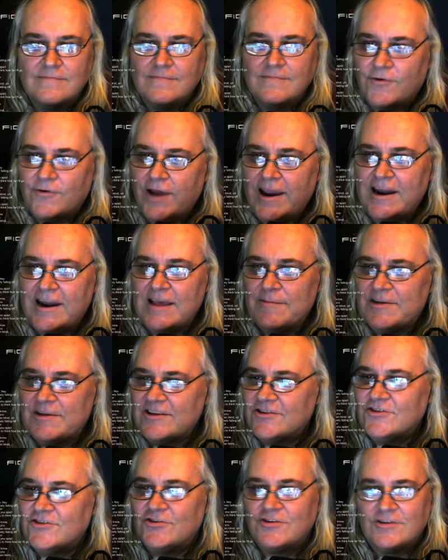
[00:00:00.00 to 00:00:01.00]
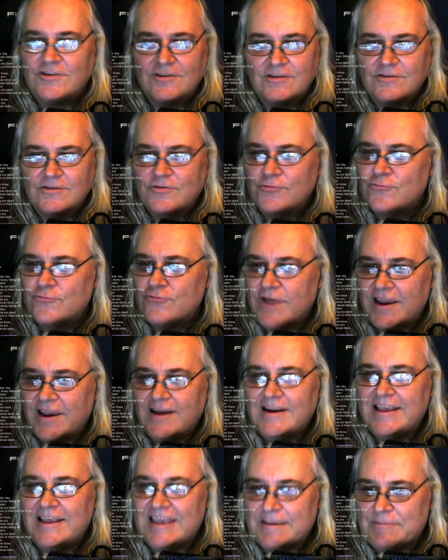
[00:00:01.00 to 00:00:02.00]
Great image. Great
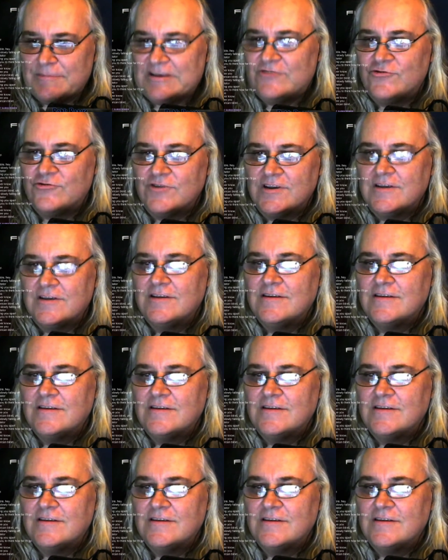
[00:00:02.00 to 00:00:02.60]
imagery.